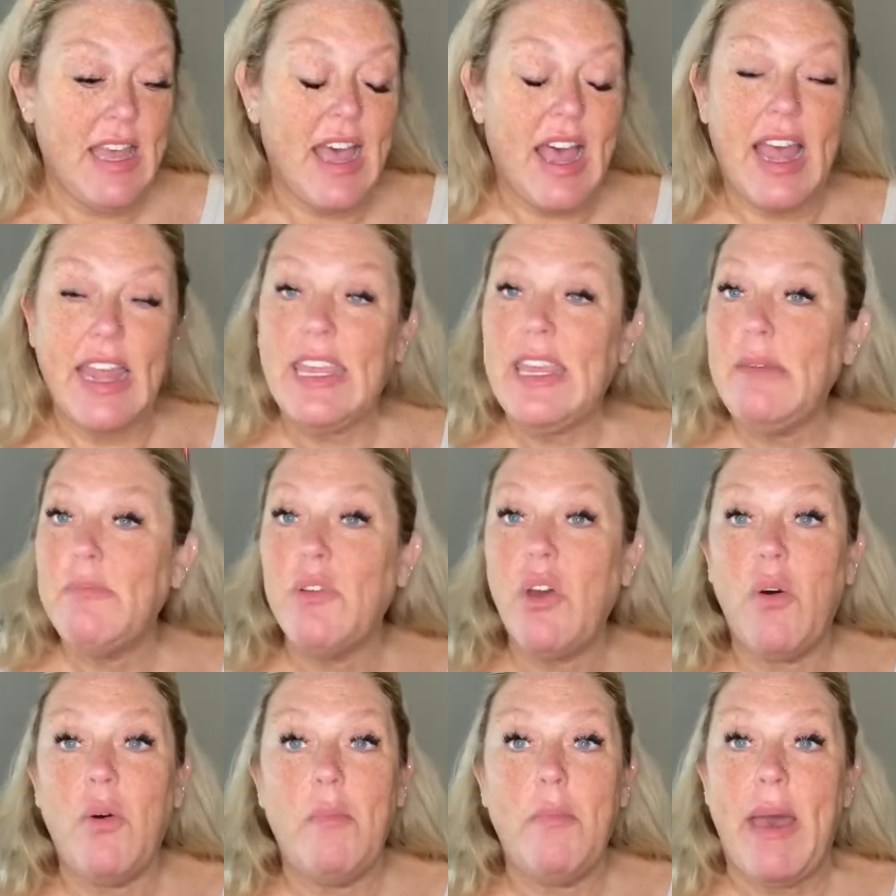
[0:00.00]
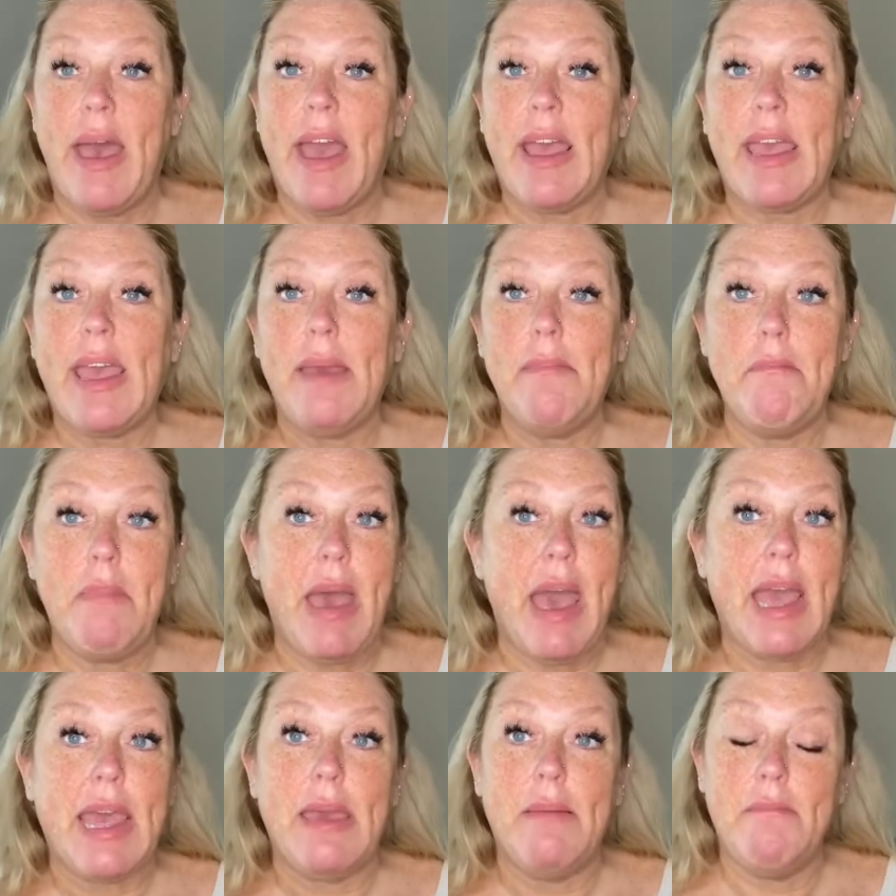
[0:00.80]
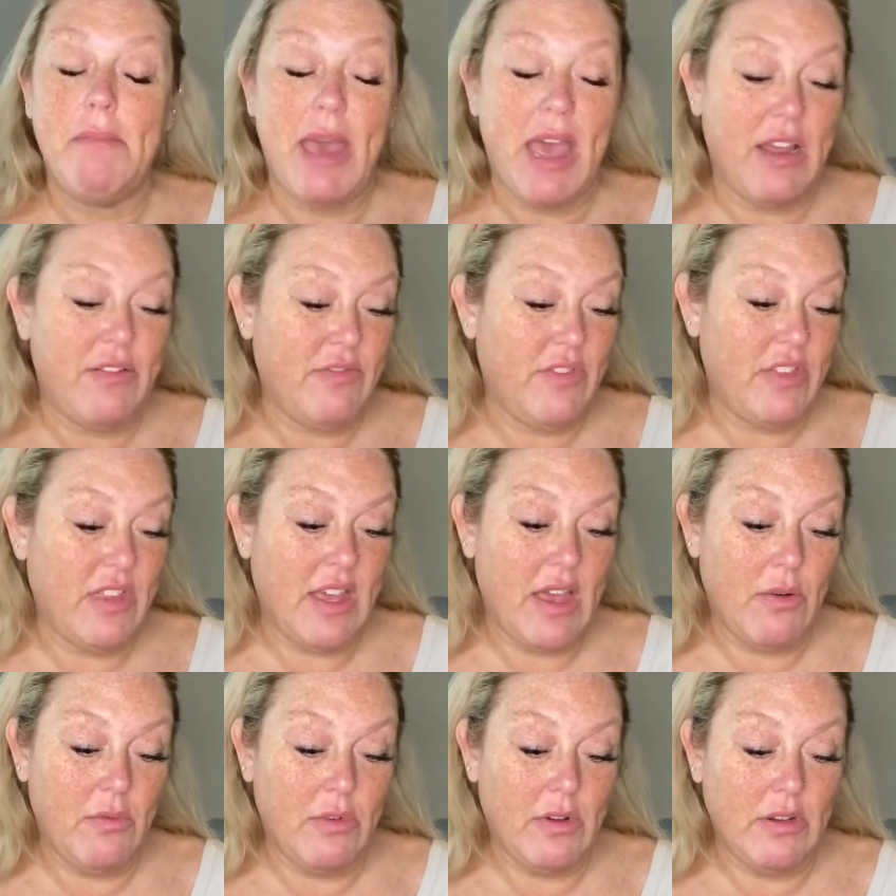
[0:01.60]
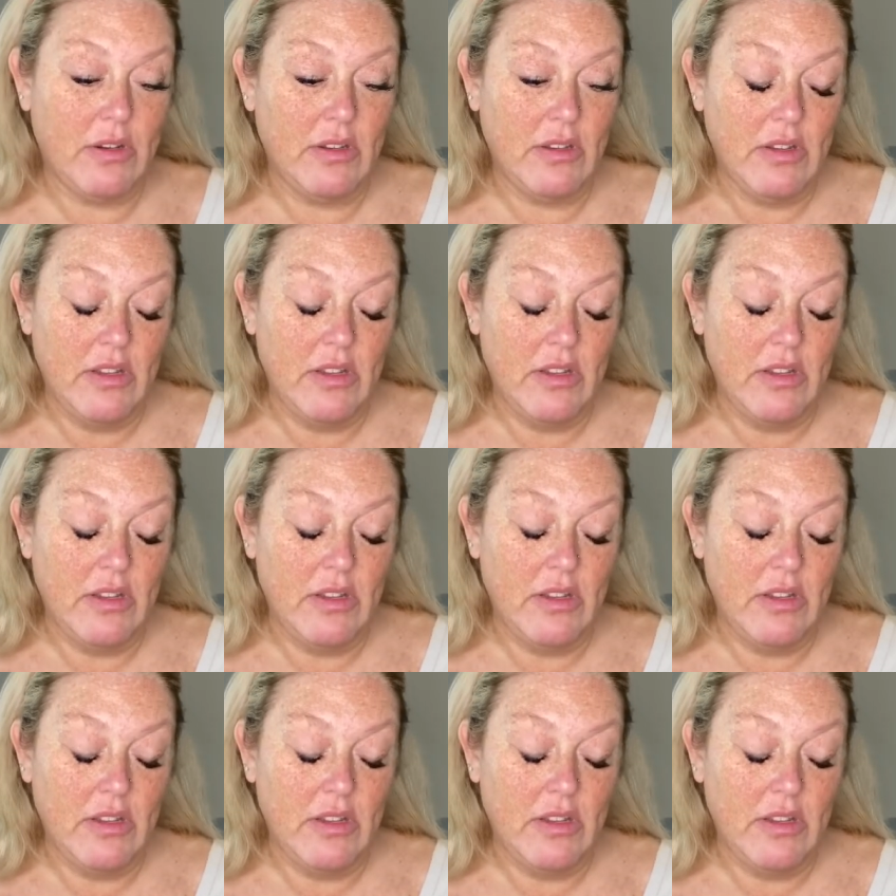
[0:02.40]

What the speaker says: I keep going back and back for that one.